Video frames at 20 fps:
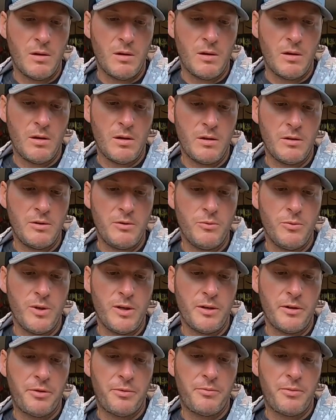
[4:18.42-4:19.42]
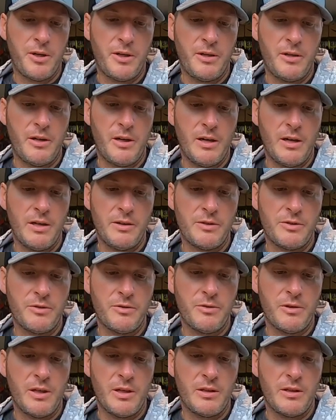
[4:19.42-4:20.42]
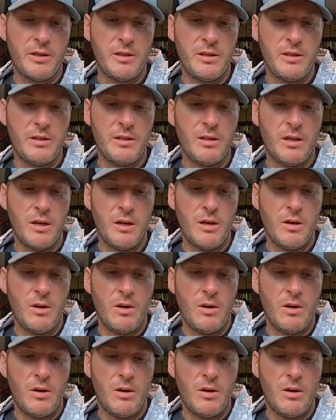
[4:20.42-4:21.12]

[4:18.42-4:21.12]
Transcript: and you want to thread it on so that the